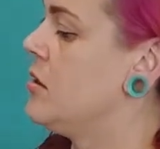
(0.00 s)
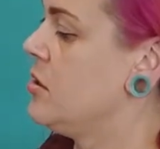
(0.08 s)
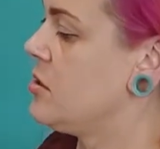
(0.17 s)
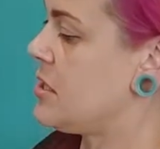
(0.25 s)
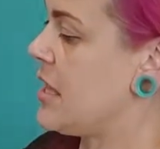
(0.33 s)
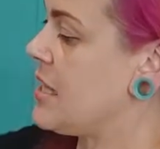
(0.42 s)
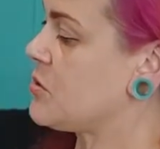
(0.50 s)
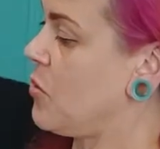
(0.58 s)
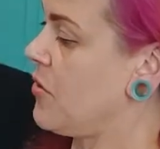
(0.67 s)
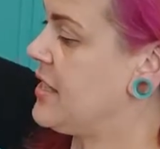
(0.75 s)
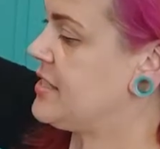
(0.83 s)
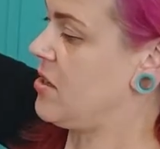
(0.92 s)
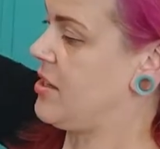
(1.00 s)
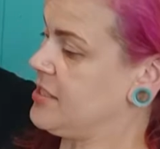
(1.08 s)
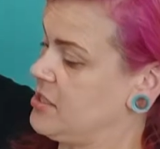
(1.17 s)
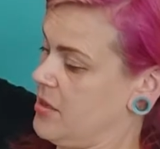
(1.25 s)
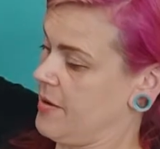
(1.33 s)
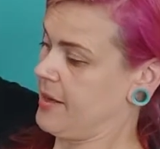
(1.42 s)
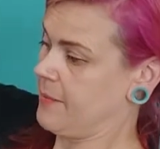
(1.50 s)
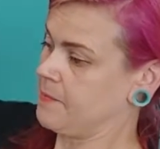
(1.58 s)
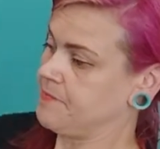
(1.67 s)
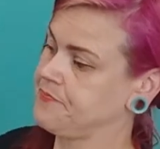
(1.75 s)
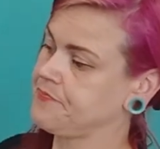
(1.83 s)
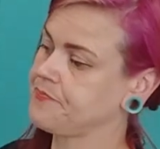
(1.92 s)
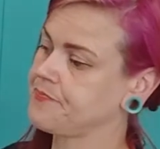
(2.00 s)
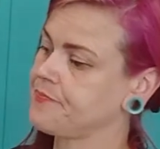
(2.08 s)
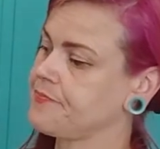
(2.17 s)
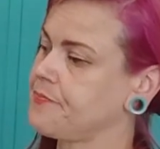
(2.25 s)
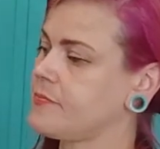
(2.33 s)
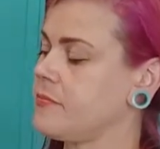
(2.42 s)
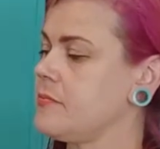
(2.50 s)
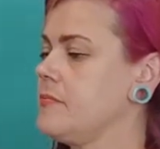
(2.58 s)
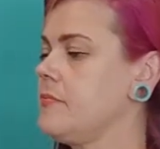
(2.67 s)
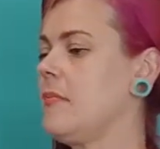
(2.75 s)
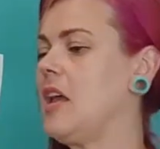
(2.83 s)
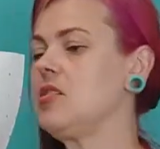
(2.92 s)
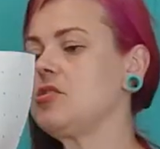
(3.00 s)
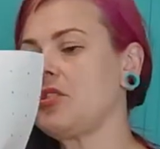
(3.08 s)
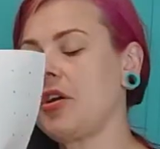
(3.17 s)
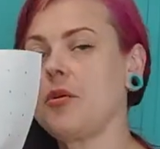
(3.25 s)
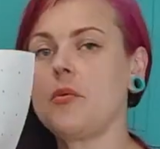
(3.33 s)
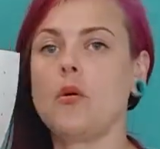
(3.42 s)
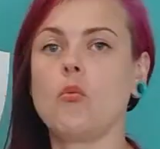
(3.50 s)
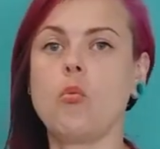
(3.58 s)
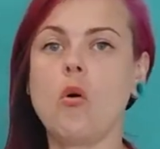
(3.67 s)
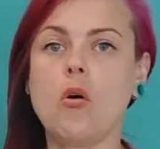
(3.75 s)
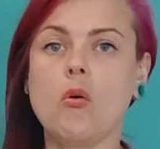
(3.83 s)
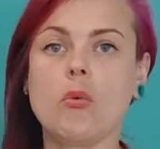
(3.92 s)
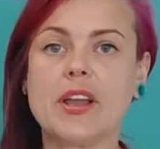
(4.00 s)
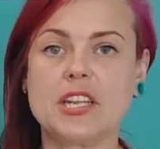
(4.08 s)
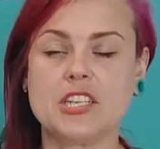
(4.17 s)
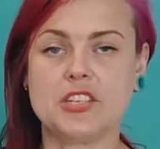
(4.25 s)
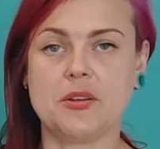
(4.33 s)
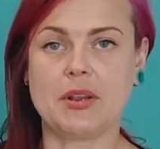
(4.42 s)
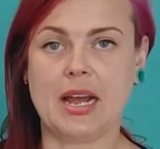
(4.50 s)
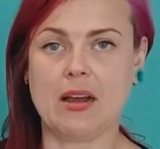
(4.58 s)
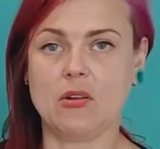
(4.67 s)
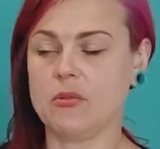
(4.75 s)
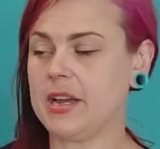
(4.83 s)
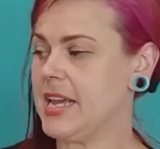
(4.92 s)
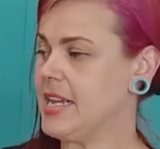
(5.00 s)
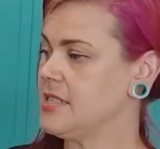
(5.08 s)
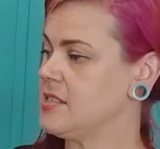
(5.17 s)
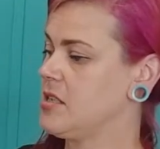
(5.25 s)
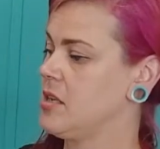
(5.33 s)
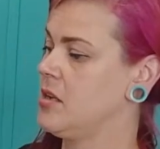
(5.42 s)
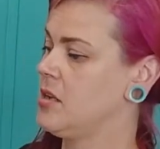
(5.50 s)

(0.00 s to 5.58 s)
So that's what this guy's doing. So what we're going to do now is